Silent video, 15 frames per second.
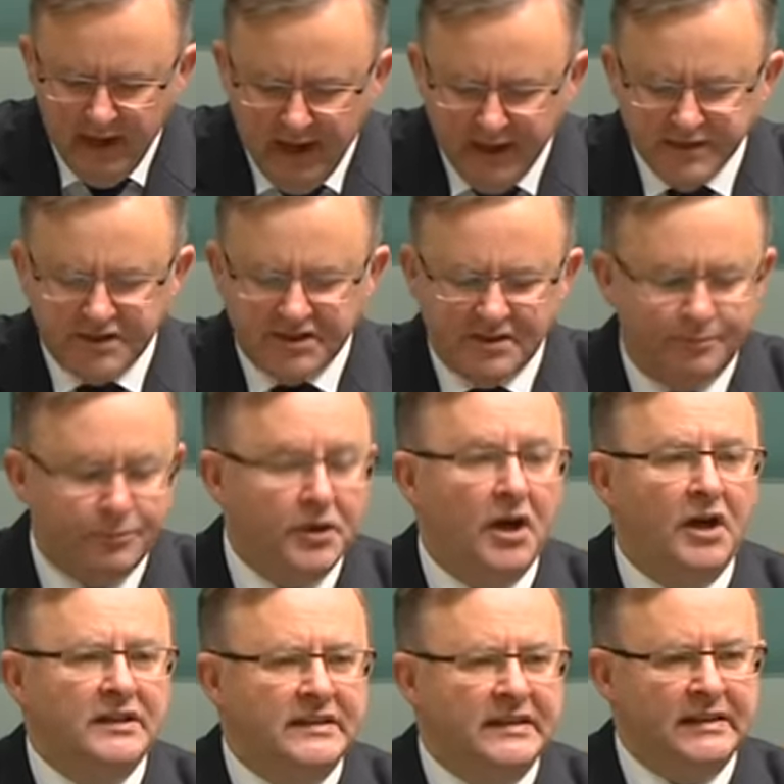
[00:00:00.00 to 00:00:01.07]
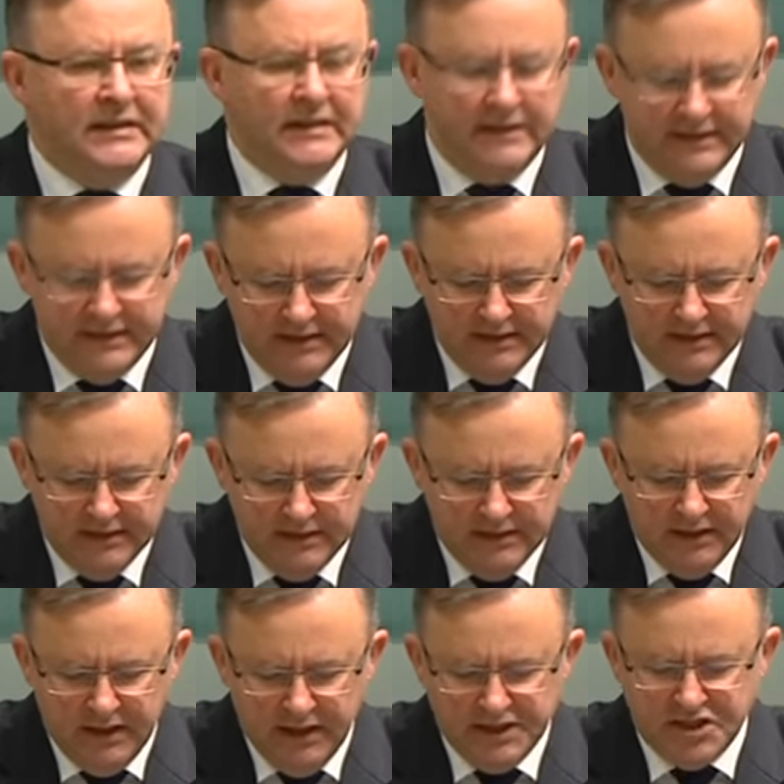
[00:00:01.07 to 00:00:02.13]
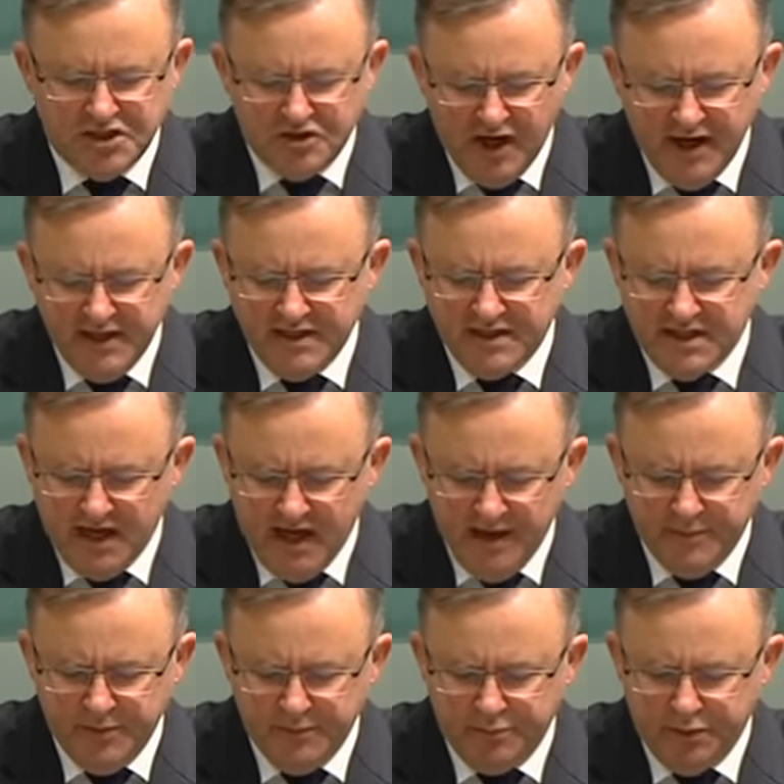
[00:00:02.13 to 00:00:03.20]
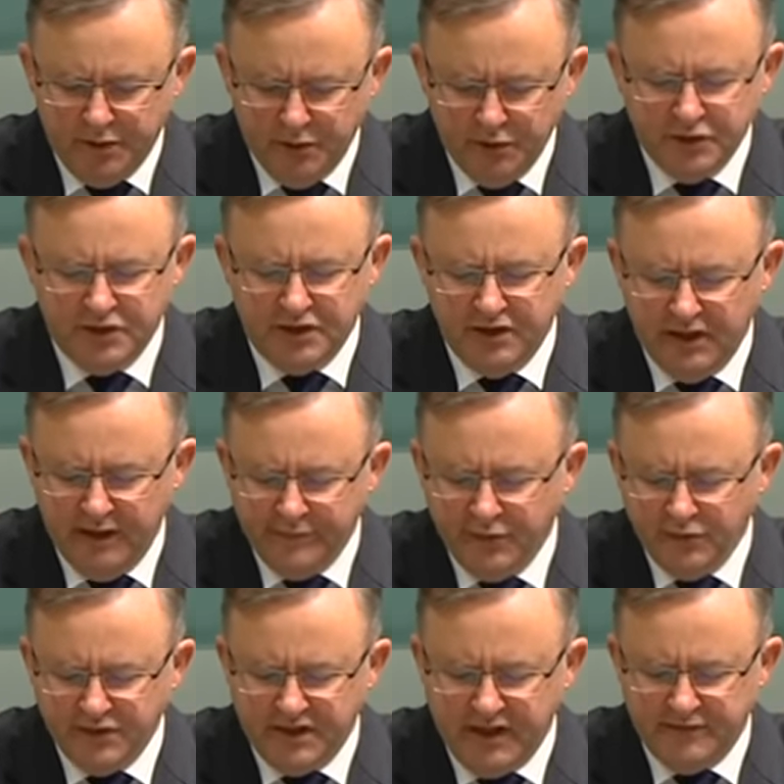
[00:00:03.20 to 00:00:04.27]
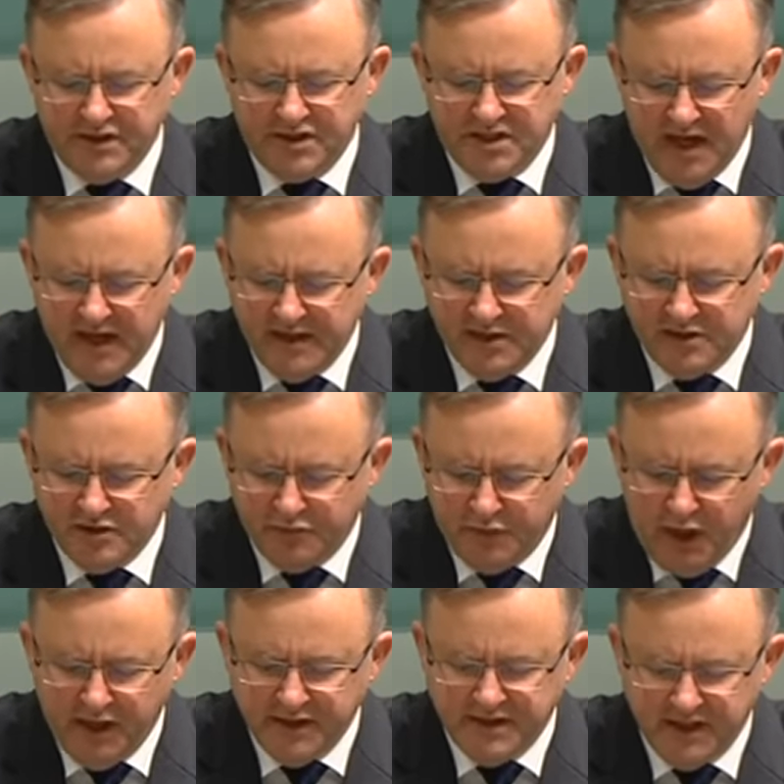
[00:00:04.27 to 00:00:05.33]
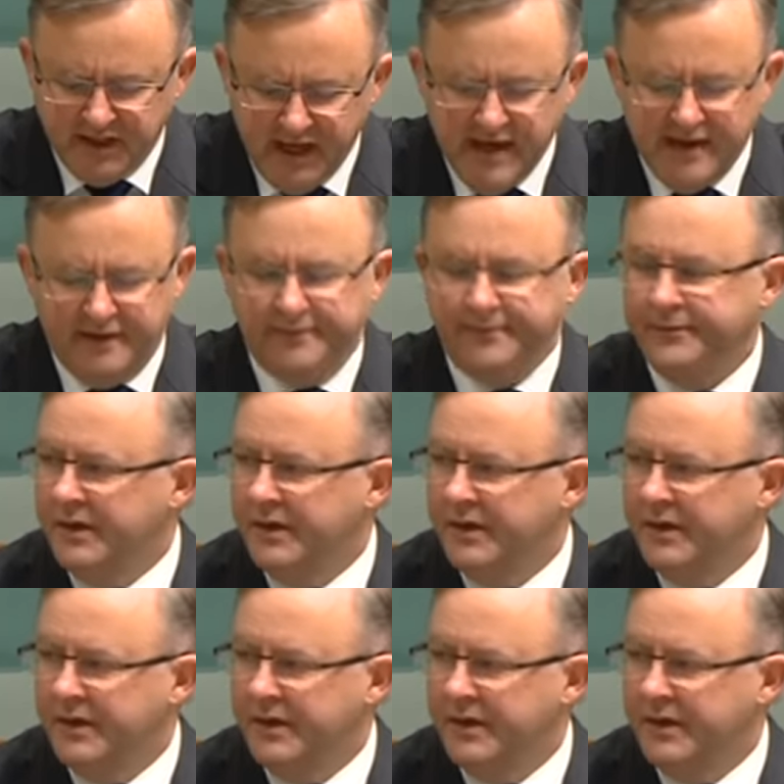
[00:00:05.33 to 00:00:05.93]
Unsurprisingly, Australia's carbon pollution levels have started to rise again,